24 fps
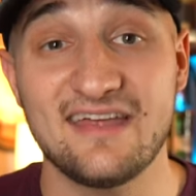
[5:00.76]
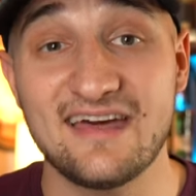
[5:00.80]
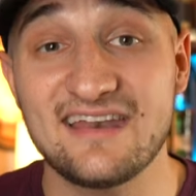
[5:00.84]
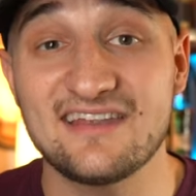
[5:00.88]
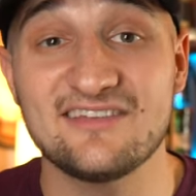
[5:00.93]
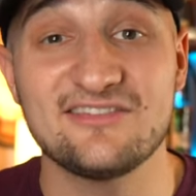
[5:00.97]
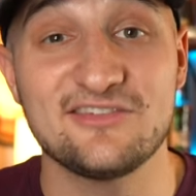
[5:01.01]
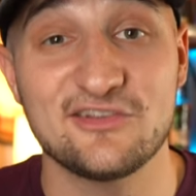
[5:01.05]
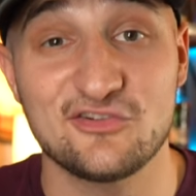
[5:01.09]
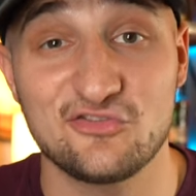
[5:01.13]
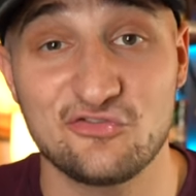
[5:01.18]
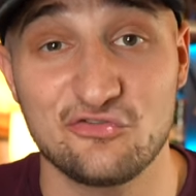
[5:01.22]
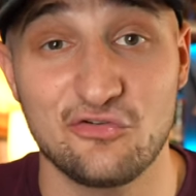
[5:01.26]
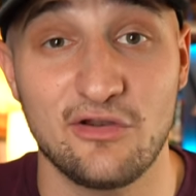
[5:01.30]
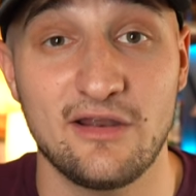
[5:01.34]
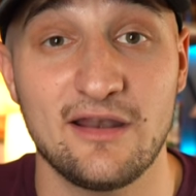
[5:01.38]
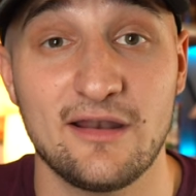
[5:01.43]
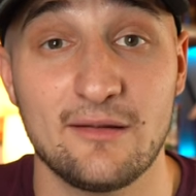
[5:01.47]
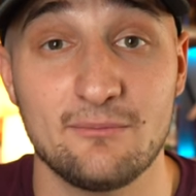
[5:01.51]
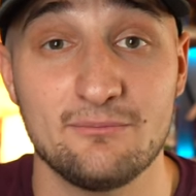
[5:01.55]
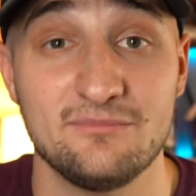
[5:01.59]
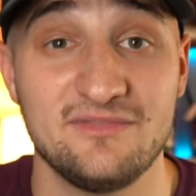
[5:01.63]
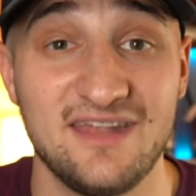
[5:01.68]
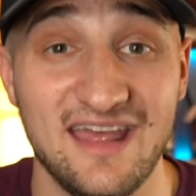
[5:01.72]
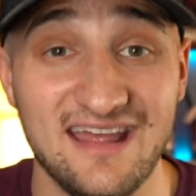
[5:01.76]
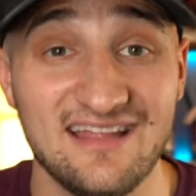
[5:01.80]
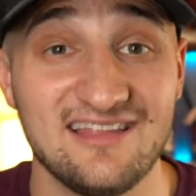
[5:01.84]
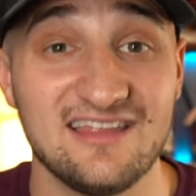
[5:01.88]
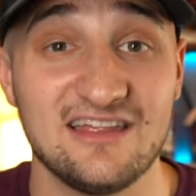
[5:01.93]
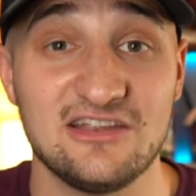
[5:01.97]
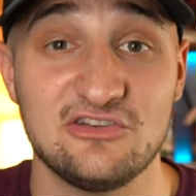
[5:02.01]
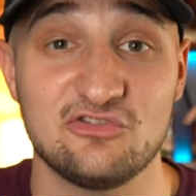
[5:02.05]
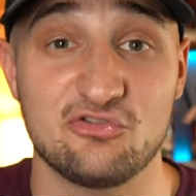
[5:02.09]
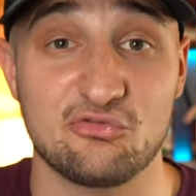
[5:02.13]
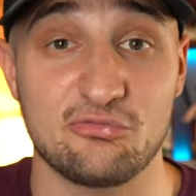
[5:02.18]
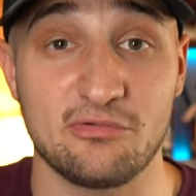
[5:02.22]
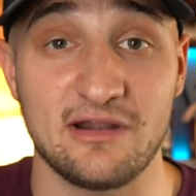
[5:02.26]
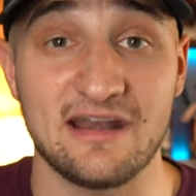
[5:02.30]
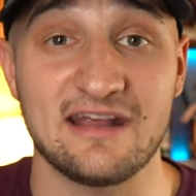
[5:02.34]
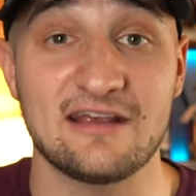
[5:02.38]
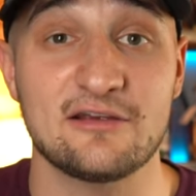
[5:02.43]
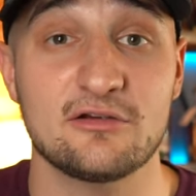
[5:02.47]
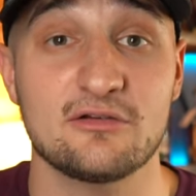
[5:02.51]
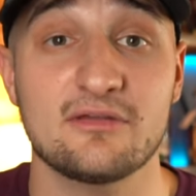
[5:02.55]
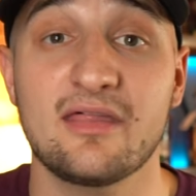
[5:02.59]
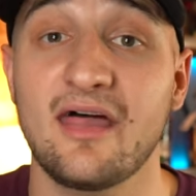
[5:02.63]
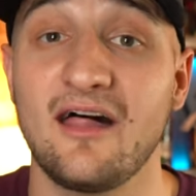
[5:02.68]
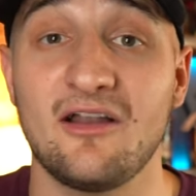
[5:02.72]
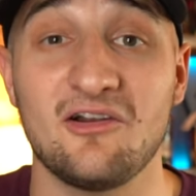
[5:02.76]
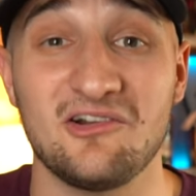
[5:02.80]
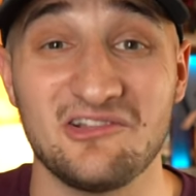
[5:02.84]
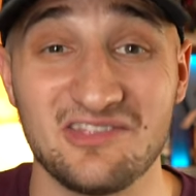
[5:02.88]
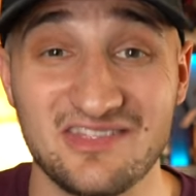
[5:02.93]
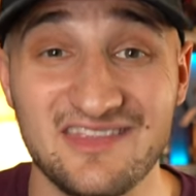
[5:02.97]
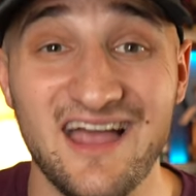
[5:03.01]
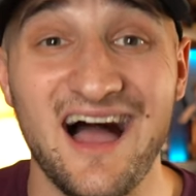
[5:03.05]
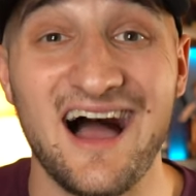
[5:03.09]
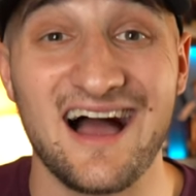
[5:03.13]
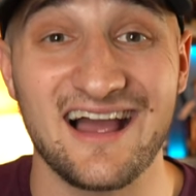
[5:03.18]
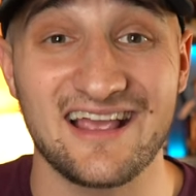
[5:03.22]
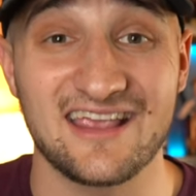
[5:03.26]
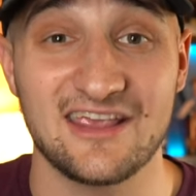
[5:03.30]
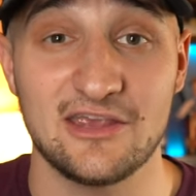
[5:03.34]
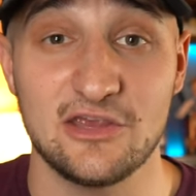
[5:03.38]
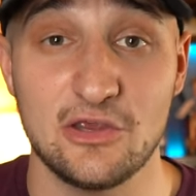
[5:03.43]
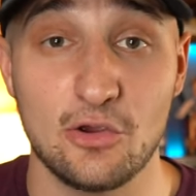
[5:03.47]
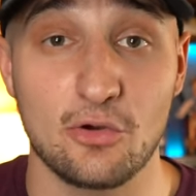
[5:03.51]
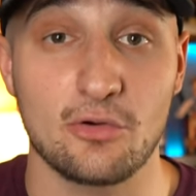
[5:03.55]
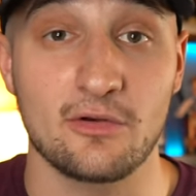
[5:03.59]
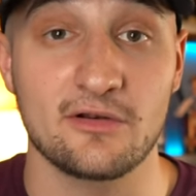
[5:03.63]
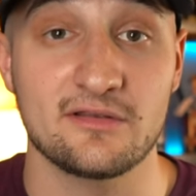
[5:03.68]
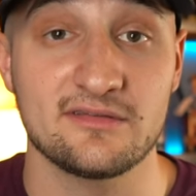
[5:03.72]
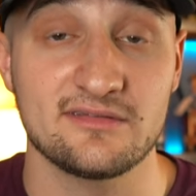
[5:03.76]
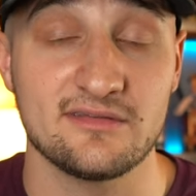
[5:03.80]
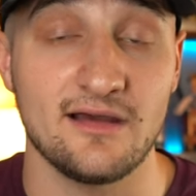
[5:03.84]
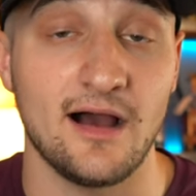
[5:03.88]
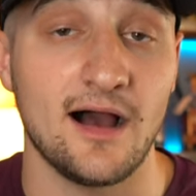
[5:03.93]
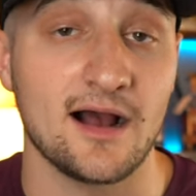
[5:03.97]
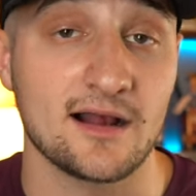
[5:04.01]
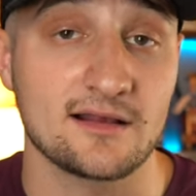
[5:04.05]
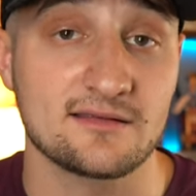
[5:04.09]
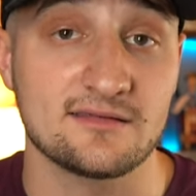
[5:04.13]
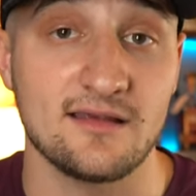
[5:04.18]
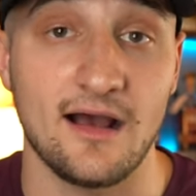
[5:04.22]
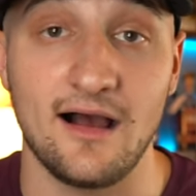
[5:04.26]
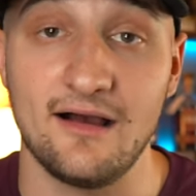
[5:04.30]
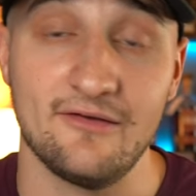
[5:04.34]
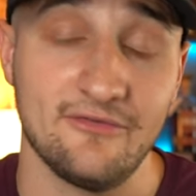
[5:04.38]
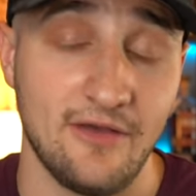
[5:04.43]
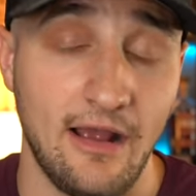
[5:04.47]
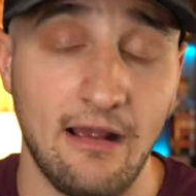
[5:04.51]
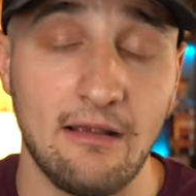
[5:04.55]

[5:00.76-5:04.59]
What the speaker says: that is a straight up daily drinker that'll knock your socks off.